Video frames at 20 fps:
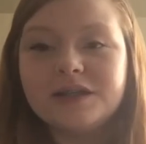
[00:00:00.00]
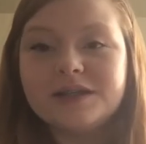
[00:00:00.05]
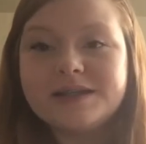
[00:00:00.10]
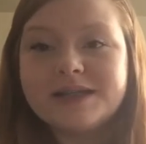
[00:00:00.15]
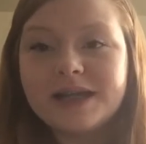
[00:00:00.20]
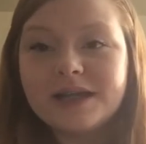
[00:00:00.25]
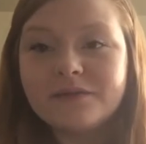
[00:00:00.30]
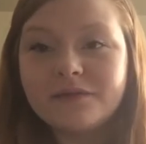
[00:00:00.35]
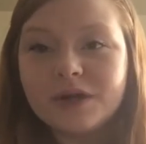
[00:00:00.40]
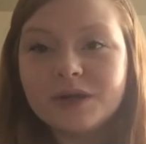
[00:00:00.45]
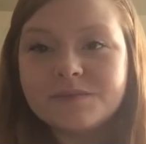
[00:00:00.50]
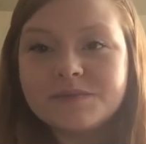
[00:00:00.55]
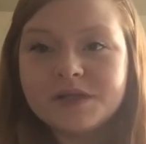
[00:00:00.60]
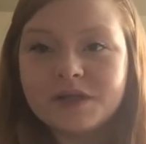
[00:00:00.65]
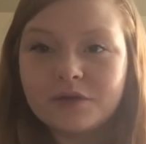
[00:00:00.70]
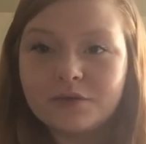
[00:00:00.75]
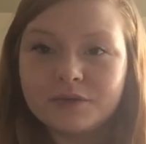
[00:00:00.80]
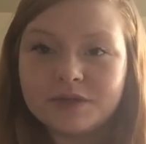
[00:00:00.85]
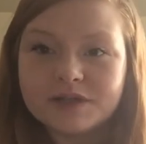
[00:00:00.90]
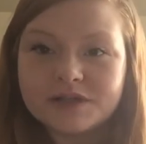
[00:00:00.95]
Dave
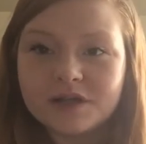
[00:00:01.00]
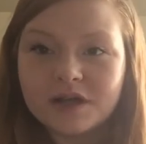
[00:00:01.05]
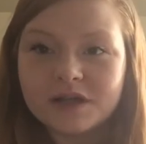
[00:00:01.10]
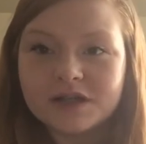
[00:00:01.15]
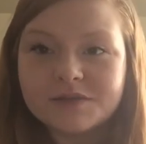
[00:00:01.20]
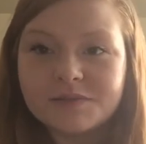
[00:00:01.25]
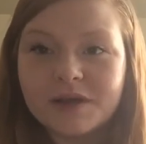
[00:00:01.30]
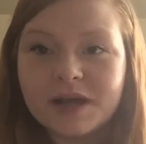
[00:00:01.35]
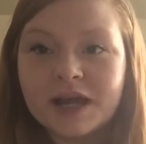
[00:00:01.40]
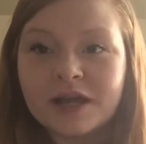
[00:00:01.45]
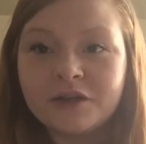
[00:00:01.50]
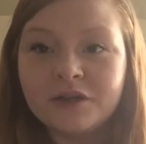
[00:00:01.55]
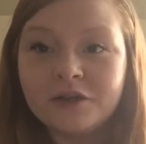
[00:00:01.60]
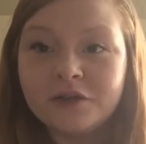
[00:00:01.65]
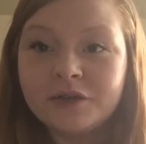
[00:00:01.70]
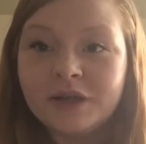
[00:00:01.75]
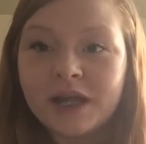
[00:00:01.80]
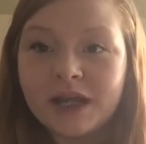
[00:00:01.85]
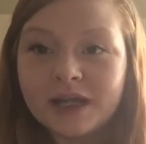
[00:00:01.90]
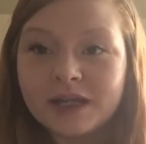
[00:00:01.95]
Ramsey always talks about how
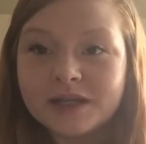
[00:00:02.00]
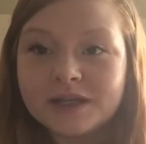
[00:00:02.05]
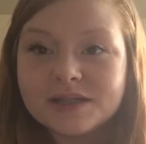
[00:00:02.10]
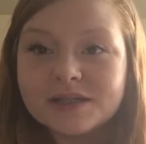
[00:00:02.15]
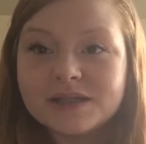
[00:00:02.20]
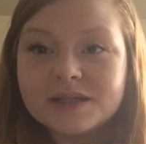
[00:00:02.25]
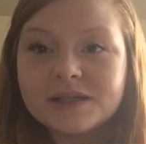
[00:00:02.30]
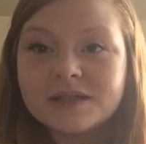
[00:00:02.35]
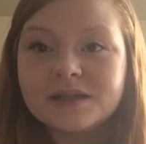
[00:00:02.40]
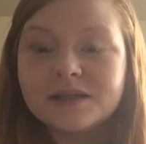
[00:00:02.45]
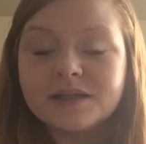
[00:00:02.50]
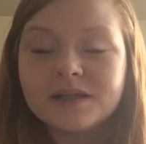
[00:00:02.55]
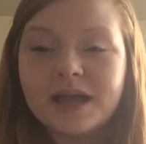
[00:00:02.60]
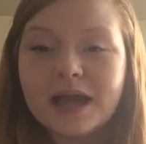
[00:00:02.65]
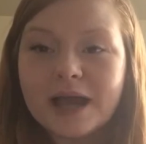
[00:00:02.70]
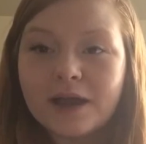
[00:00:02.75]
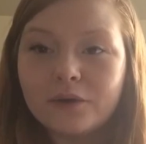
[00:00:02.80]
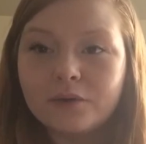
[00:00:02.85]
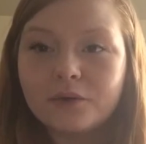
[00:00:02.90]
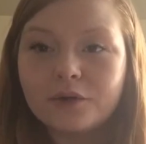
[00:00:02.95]
you can't
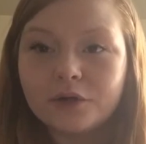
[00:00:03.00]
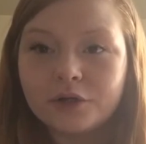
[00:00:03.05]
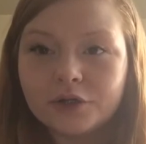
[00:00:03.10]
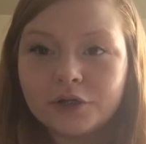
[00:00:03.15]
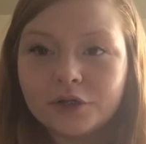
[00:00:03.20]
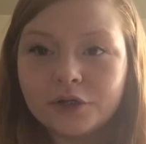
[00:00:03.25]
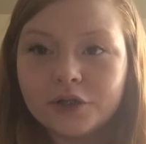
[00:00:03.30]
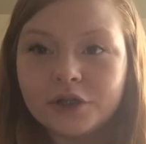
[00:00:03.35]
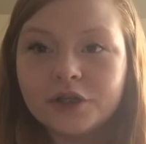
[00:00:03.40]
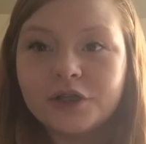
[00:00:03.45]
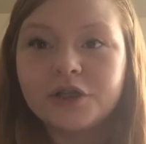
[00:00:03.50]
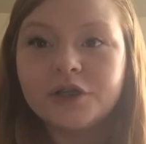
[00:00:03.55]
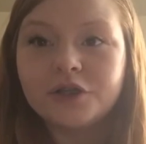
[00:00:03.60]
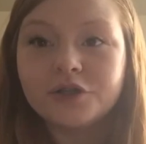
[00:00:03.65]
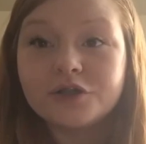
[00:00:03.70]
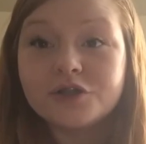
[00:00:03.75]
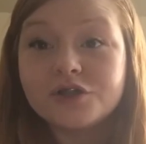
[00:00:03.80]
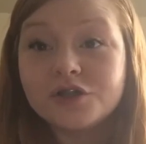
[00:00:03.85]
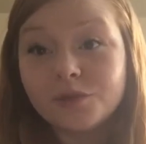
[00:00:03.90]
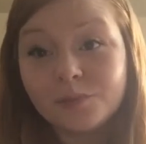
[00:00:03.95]
out earn
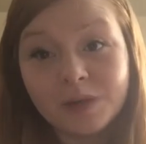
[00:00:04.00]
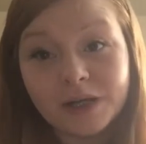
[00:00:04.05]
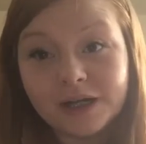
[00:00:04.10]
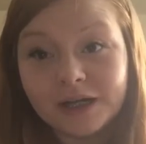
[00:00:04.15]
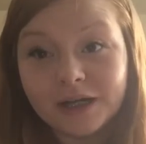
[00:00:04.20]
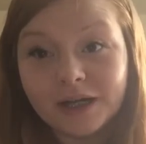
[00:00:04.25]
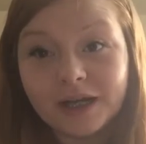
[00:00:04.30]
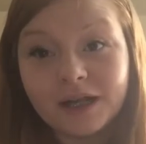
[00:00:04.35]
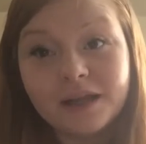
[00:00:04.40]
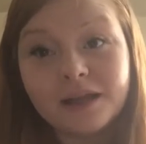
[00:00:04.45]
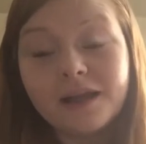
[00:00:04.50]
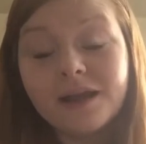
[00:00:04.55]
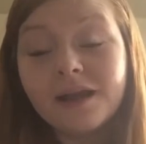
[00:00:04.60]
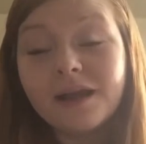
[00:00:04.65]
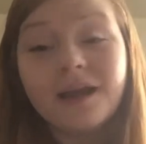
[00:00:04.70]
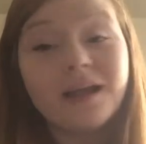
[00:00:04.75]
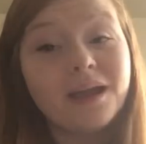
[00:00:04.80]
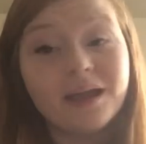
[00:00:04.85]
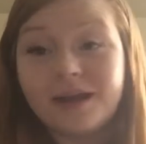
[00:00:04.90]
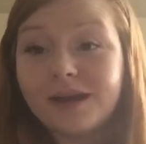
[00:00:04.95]
your stupidity
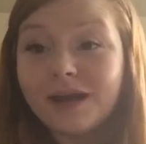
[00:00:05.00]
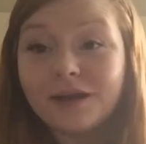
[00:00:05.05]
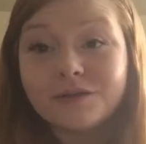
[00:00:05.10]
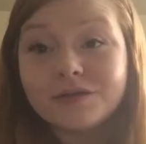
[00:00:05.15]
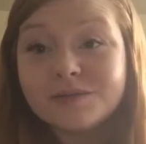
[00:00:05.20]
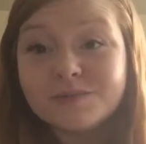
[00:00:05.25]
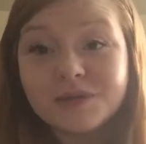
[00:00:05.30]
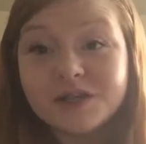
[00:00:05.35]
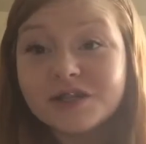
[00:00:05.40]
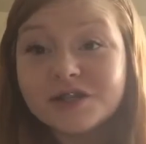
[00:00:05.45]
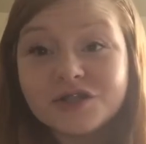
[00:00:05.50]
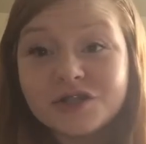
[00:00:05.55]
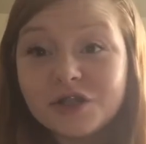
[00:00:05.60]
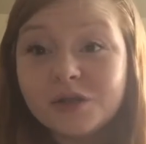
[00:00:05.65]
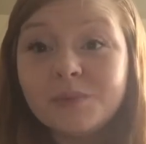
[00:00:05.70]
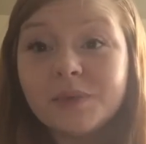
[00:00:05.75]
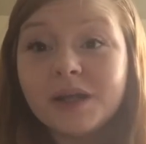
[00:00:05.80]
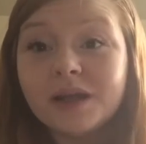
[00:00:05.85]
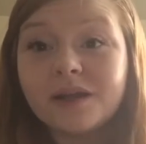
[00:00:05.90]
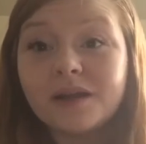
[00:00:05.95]
and I was being
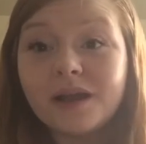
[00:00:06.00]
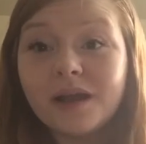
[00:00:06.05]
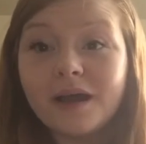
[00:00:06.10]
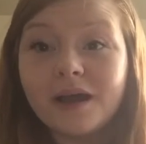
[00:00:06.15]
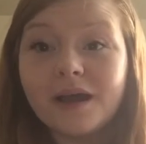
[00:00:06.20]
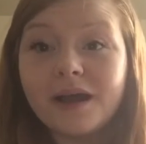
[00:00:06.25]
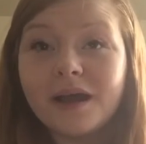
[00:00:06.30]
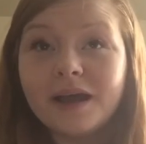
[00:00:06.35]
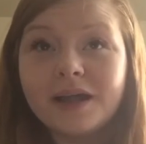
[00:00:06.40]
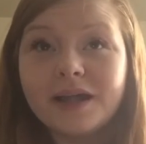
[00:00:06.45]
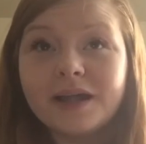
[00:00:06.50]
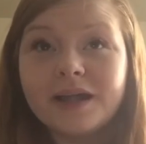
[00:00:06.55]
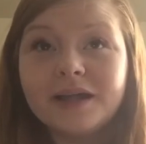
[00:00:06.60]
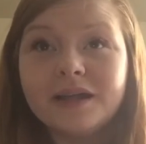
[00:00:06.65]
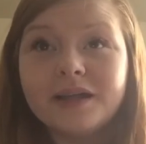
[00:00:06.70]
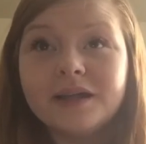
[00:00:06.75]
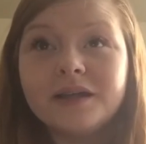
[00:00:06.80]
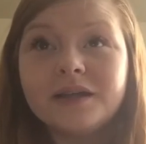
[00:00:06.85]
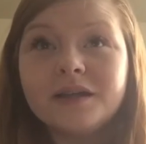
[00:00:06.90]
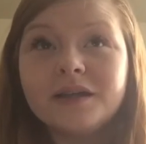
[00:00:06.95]
stupid.
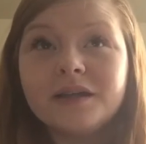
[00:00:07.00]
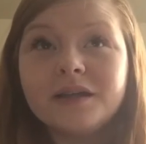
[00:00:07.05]
I